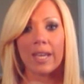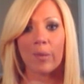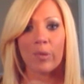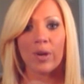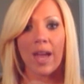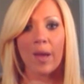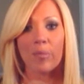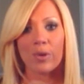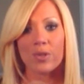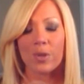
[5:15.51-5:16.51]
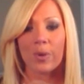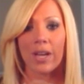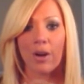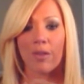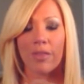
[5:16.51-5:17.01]

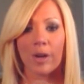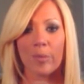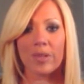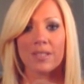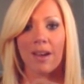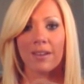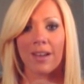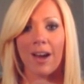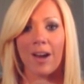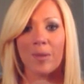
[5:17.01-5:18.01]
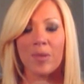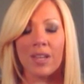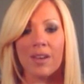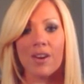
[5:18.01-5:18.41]
Amber@personalhairtherapy.com,